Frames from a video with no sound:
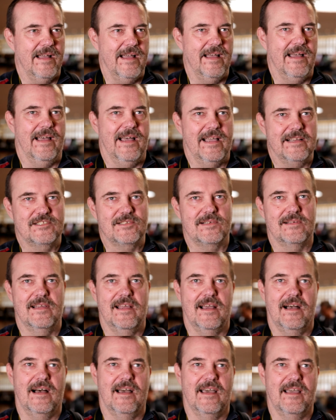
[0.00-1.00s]
Actually,
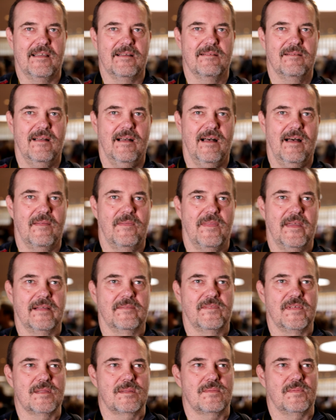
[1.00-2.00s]
I
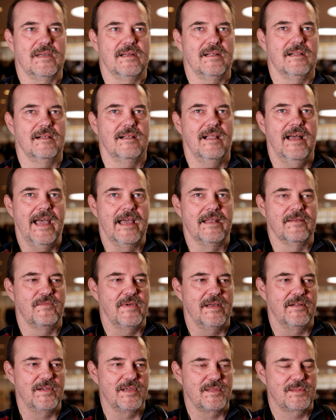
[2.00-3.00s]
think this will end
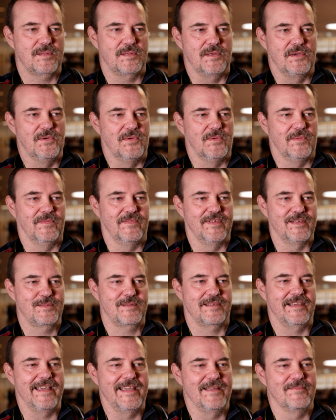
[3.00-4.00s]
very soon, this
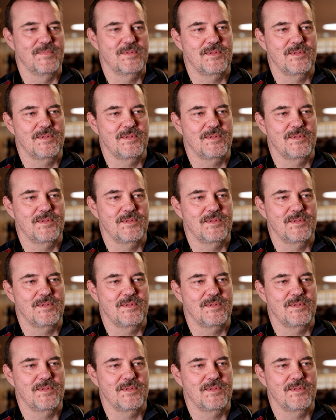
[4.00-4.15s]
game.